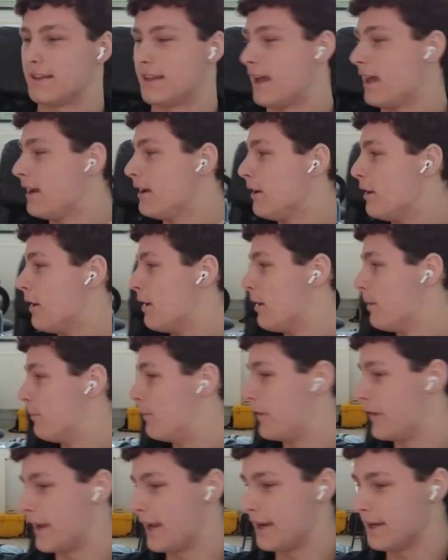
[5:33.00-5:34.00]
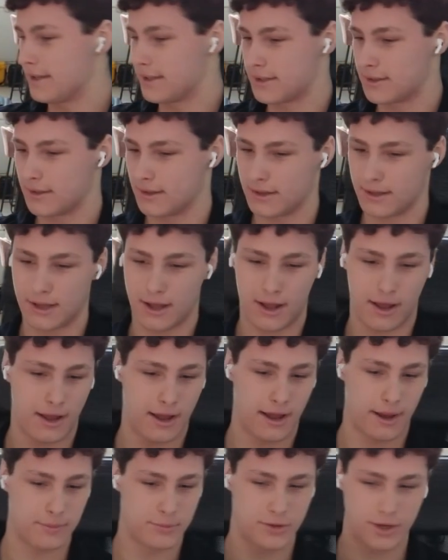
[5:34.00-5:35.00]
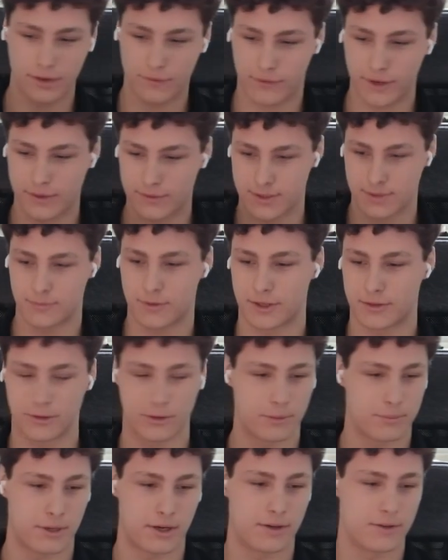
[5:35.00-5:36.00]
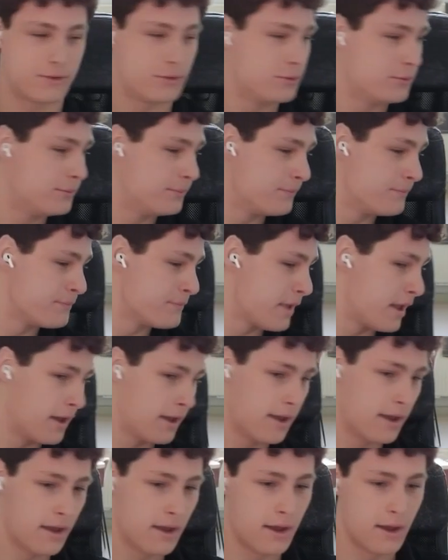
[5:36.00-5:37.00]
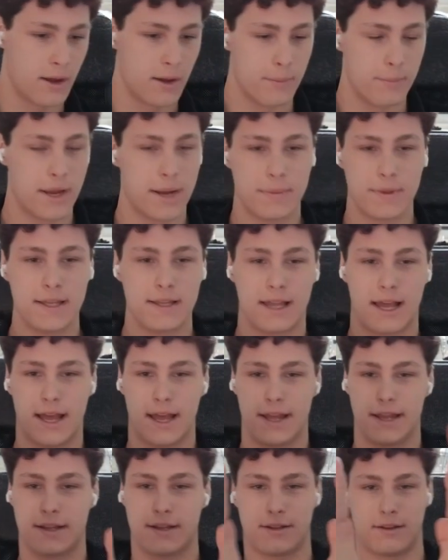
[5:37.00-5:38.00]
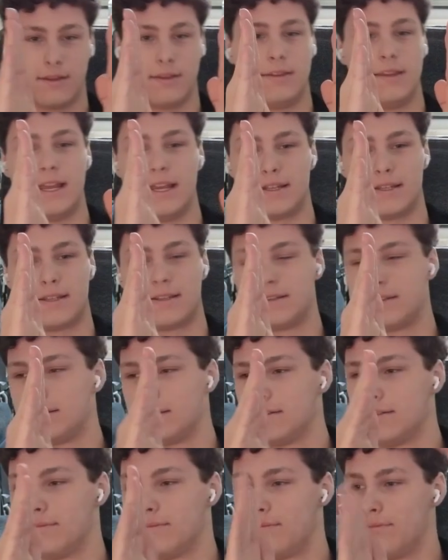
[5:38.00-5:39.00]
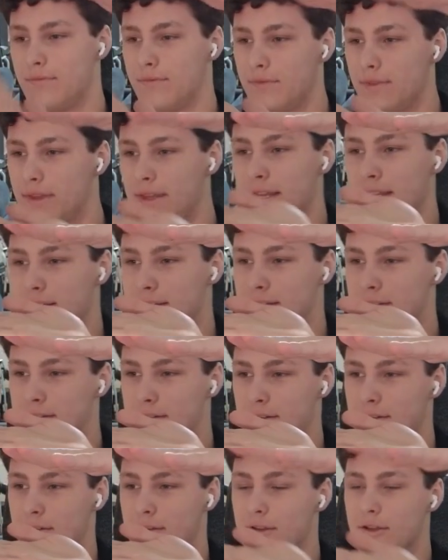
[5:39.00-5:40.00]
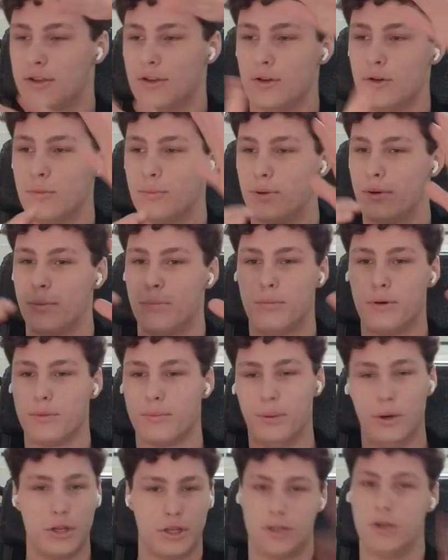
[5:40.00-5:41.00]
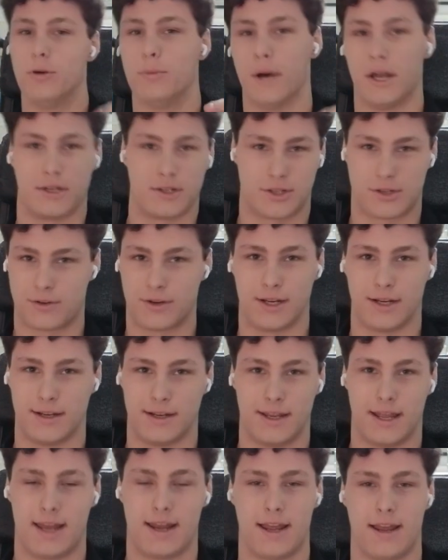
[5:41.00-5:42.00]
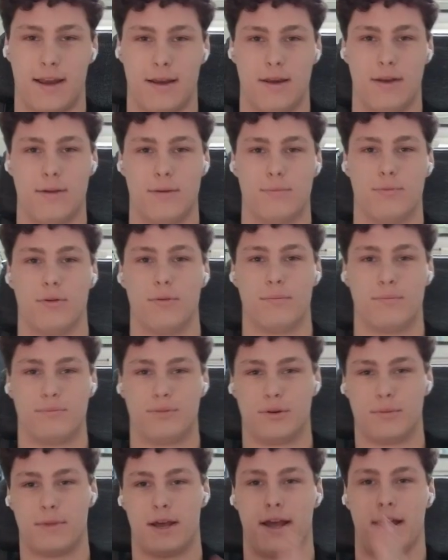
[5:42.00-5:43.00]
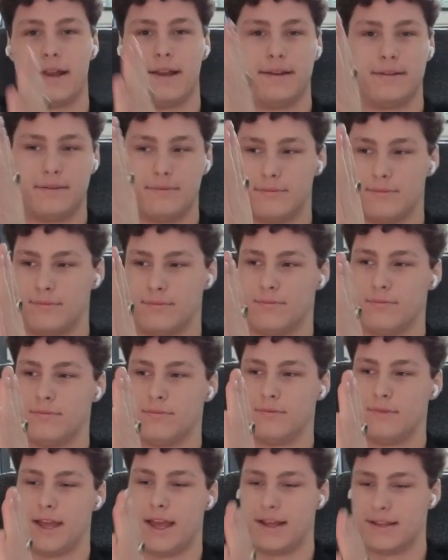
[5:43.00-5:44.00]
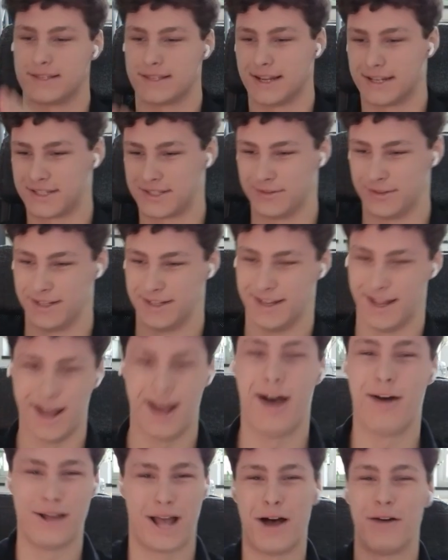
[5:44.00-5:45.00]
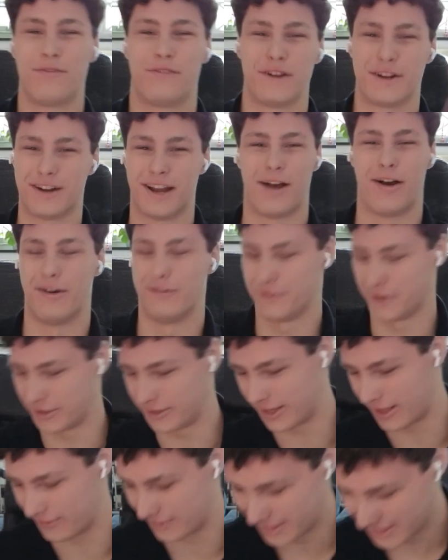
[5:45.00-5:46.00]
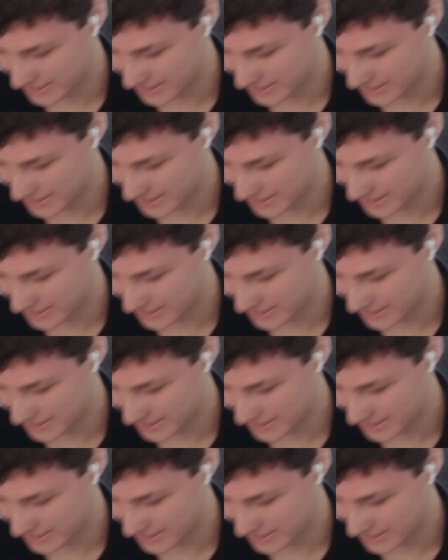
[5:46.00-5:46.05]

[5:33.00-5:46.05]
that, but I'm trying to think of something to compare it to. Maybe like this cube. Put a cube on the screen, and then put my hands next to it. I'll figure it out.